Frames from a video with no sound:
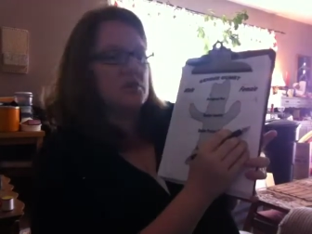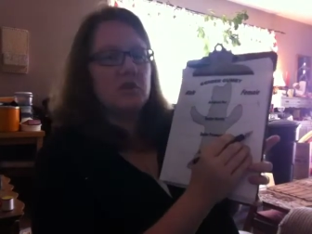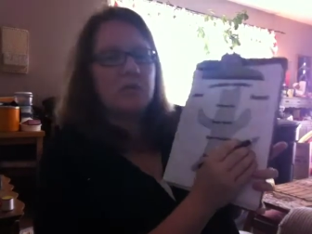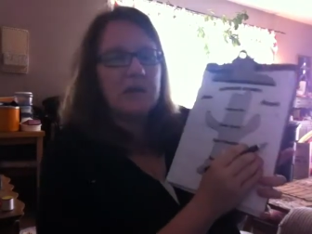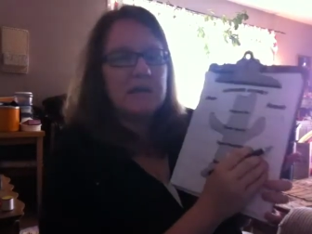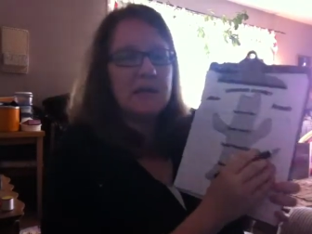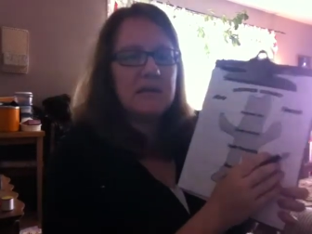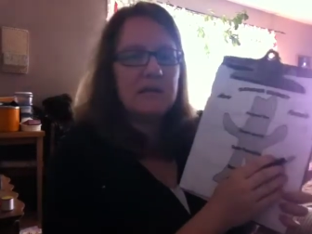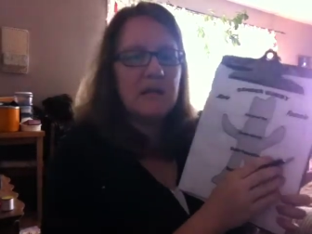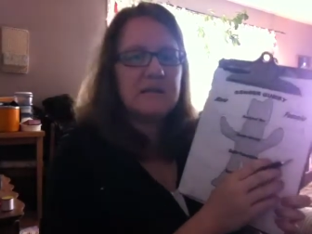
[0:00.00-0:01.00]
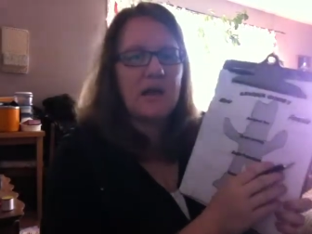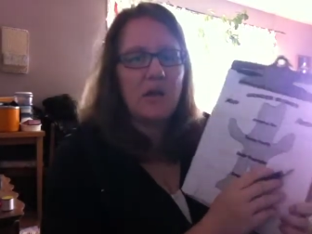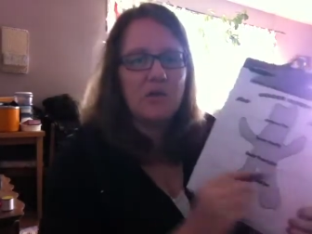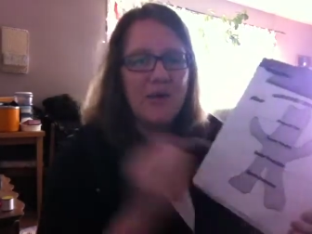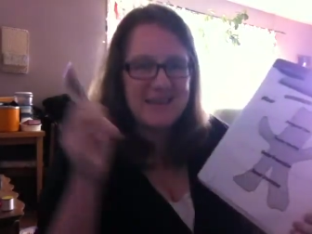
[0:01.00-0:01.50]
Gender identity is how
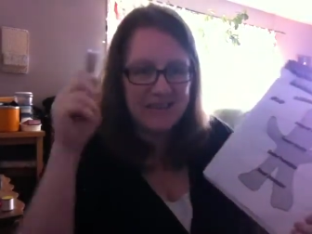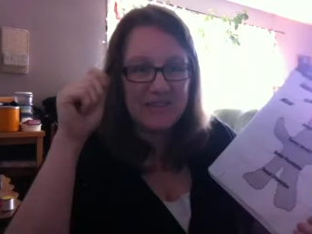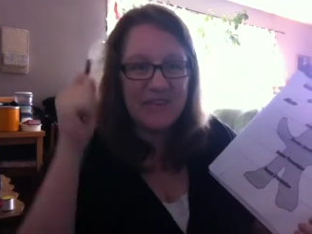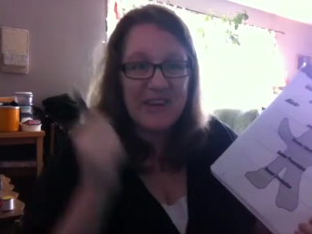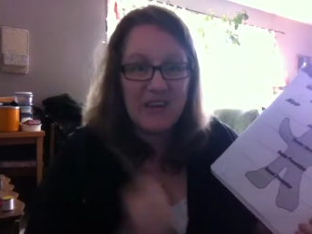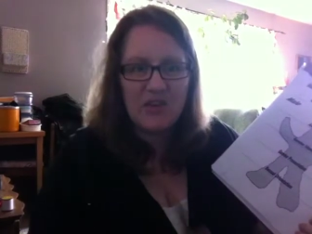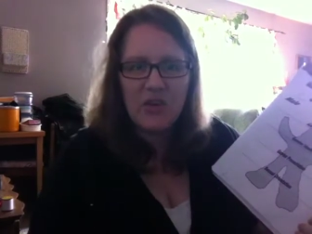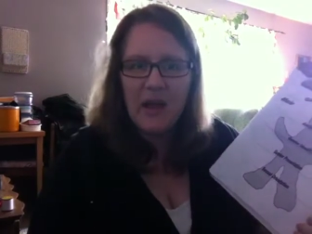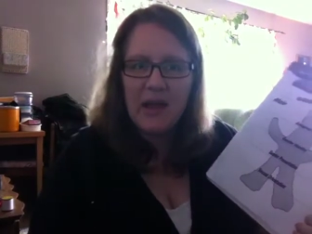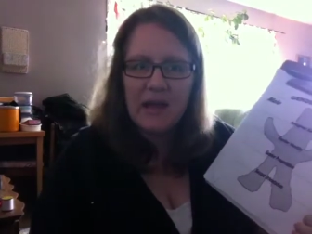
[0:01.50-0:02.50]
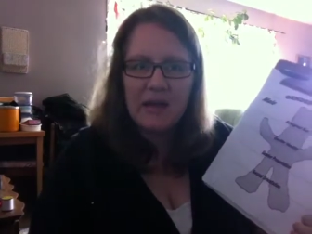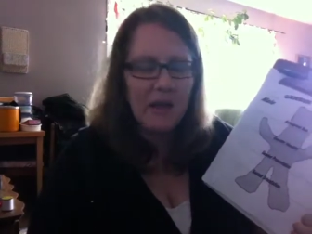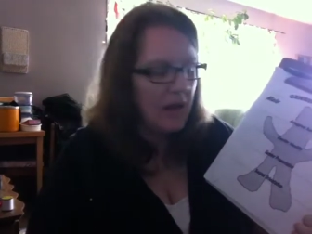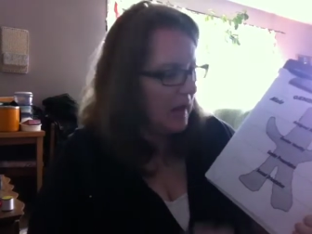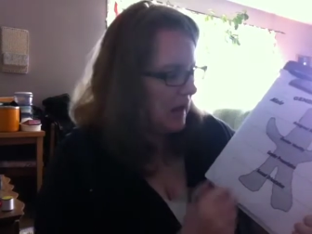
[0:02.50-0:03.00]
you identify in your head.
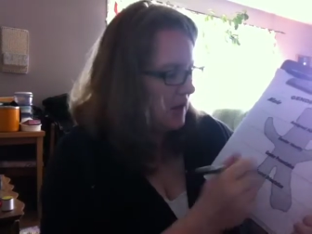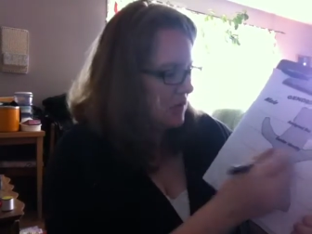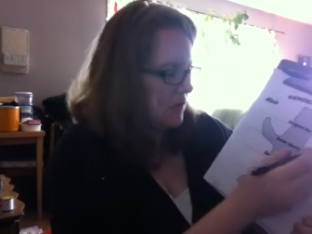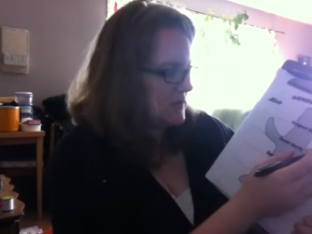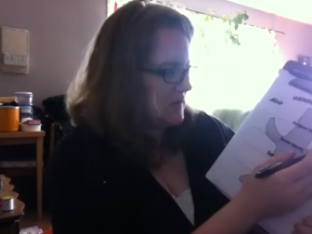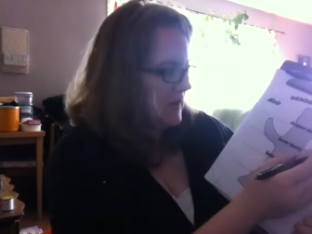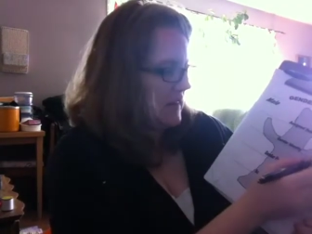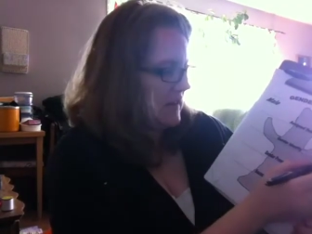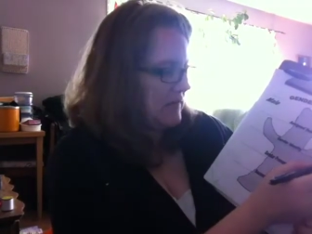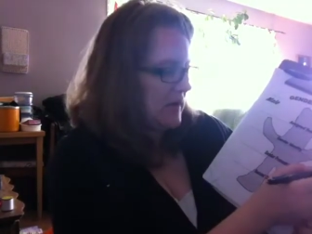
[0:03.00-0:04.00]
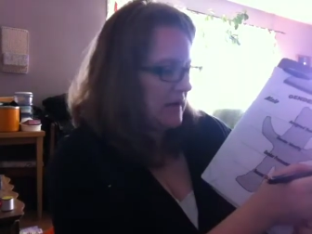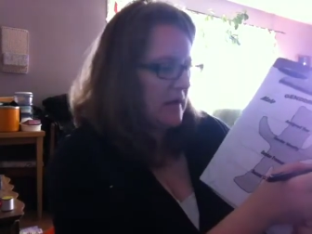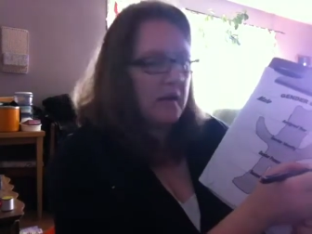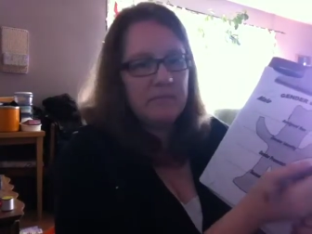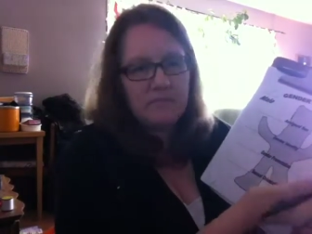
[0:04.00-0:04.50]
And in most of my life, I,
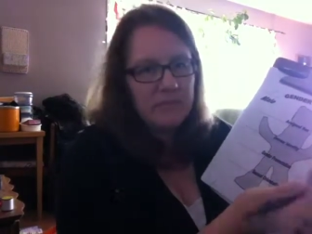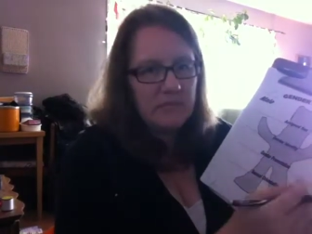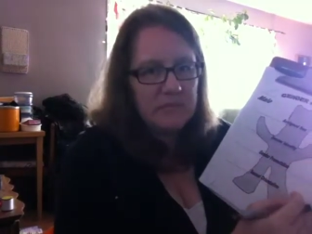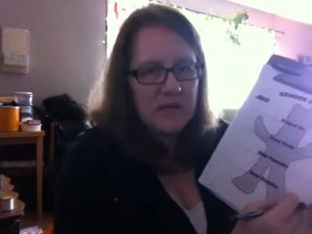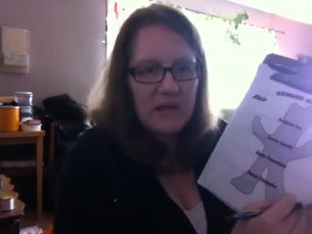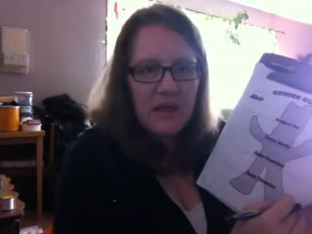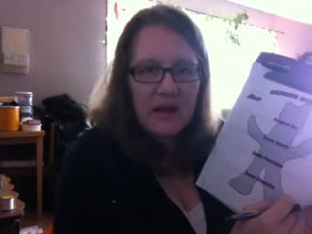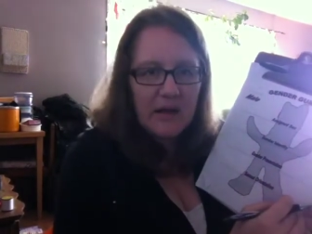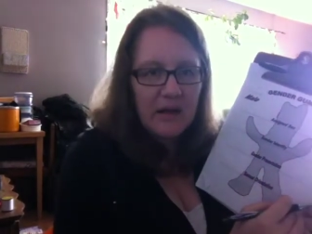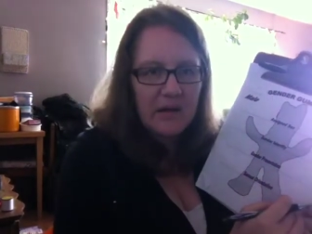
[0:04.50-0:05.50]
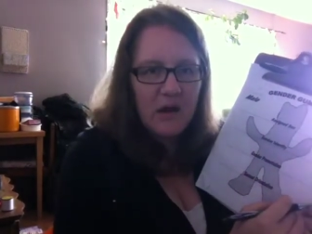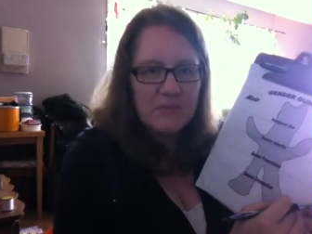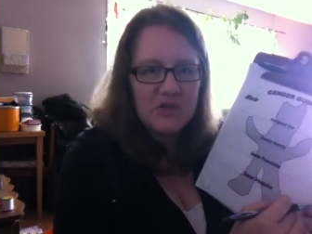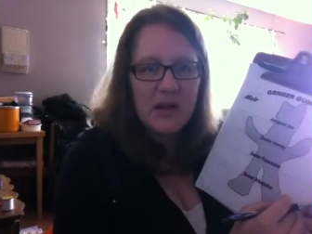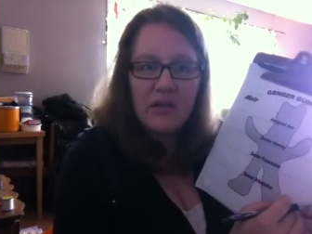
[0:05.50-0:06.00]
I didn't think I had an
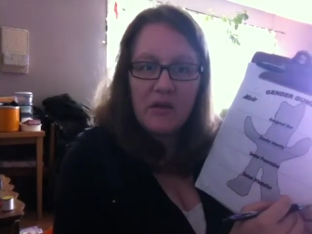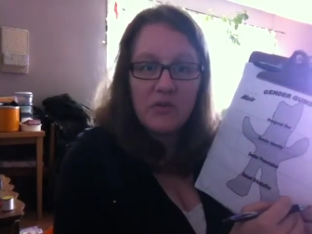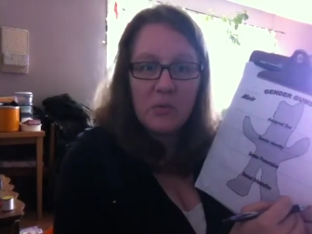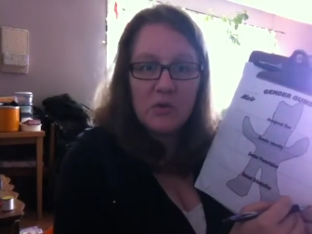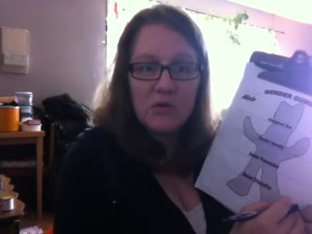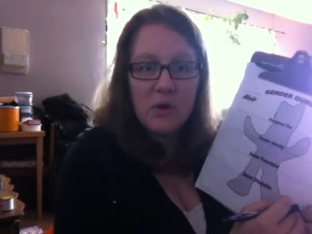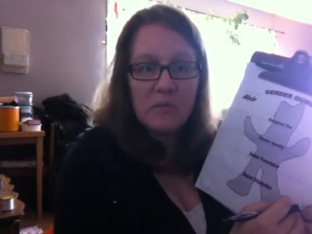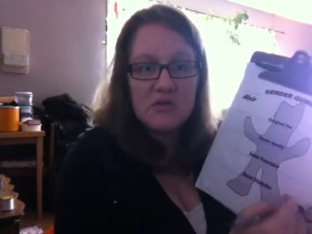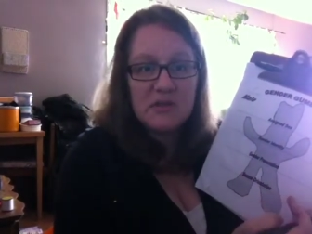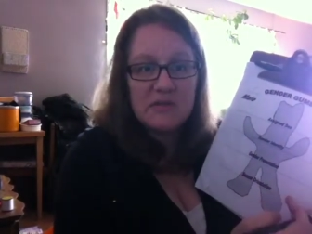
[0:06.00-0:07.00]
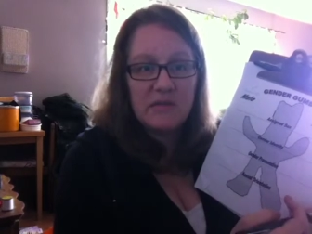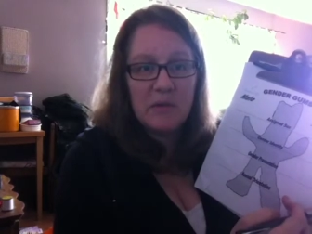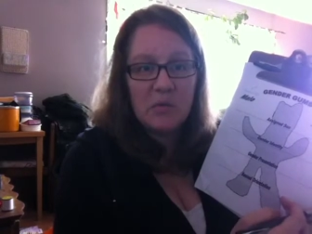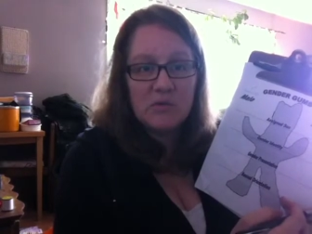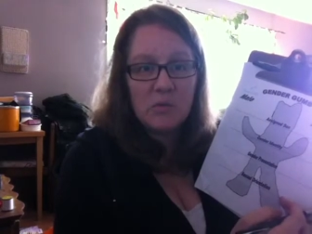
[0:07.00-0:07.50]
option. I thought there were two options.
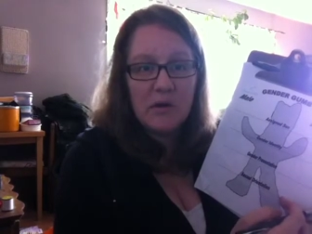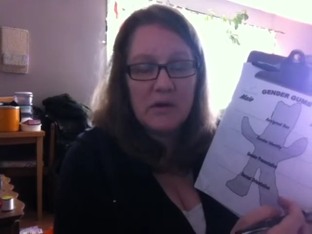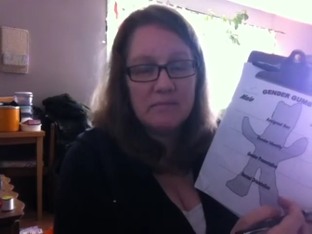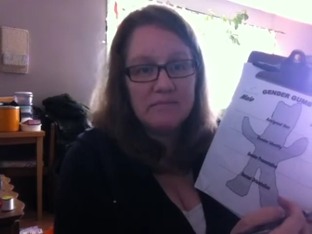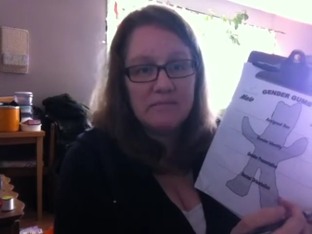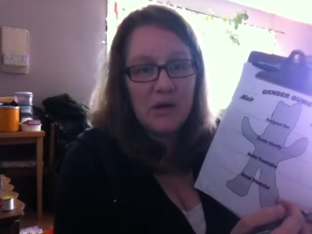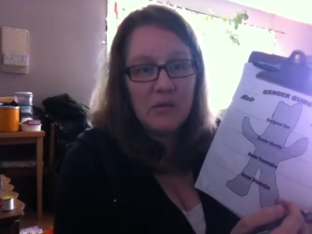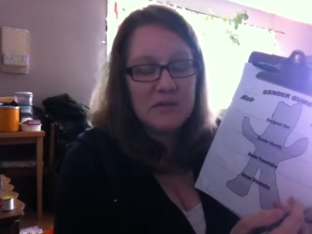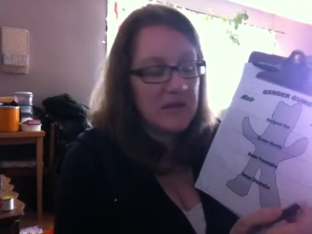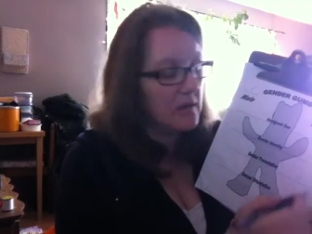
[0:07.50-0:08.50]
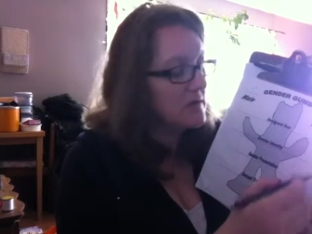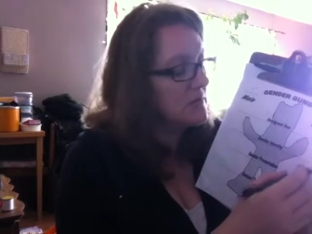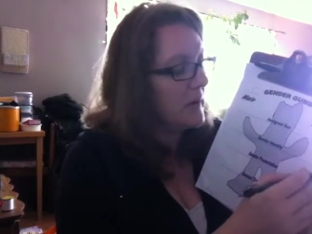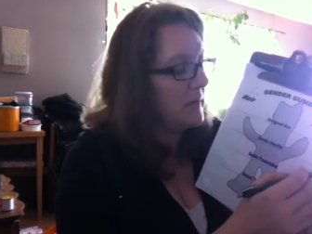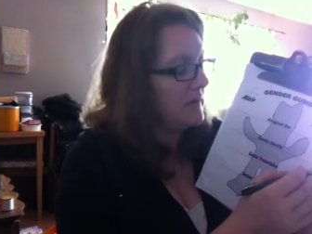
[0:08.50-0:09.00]
Female was one and male was the other,
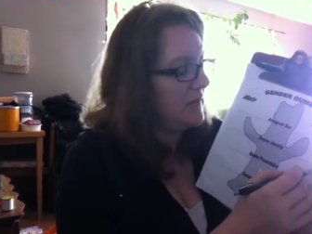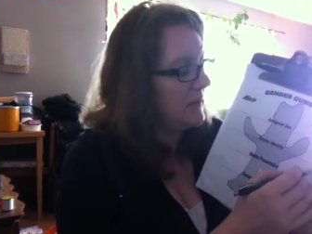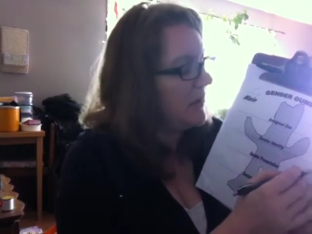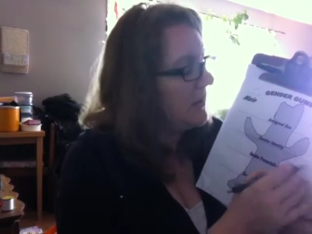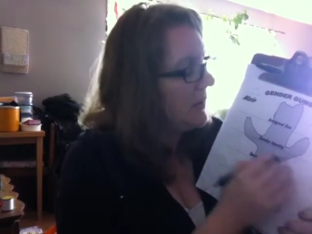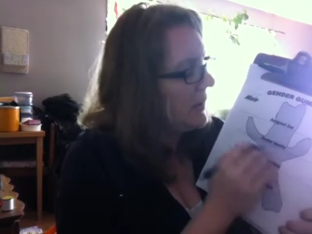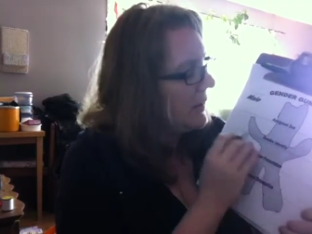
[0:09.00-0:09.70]
so I picked female.